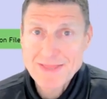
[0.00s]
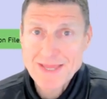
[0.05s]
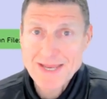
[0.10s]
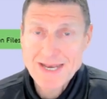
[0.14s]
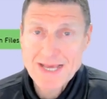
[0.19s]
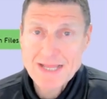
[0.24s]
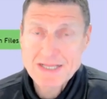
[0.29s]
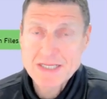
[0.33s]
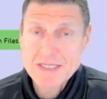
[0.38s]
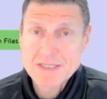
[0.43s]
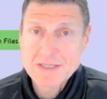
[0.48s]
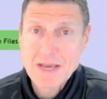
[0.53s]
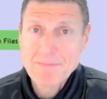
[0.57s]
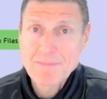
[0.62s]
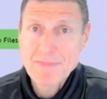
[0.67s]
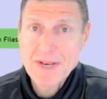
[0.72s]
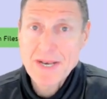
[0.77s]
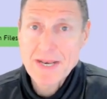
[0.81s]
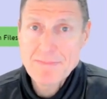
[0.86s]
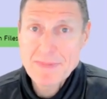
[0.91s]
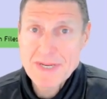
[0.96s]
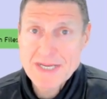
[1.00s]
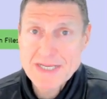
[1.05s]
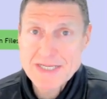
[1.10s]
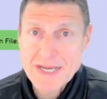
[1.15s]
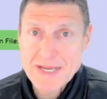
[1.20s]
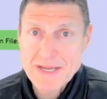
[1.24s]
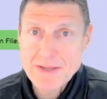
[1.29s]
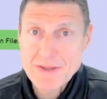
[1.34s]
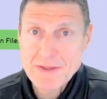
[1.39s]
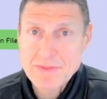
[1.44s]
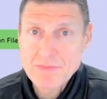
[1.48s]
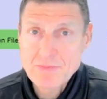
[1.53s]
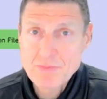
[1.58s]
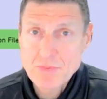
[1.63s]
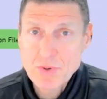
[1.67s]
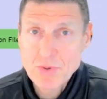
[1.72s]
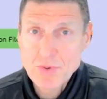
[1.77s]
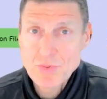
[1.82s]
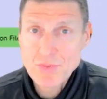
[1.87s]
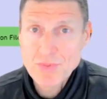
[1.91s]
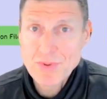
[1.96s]
than others, but let me take you
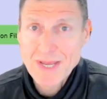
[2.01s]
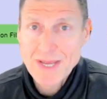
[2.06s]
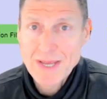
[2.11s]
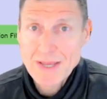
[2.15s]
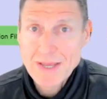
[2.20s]
through